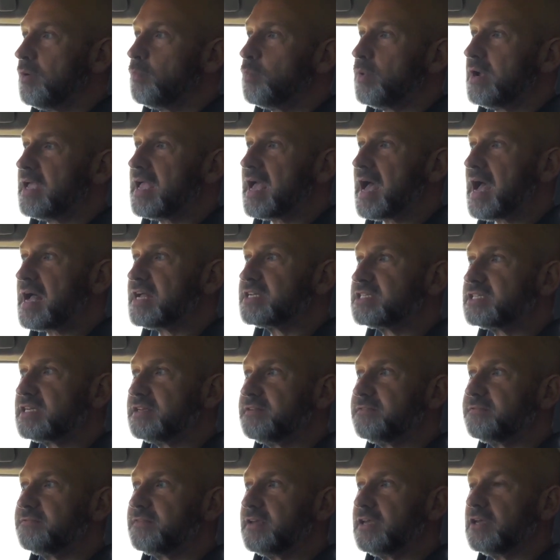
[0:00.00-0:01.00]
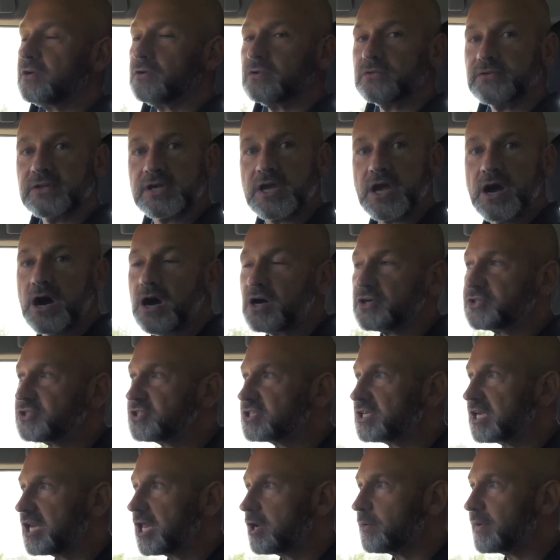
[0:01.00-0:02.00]
we actually feel the car
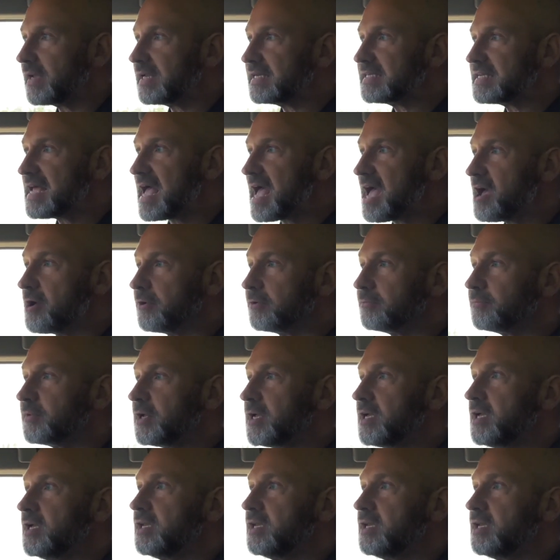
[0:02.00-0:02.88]
slowing down.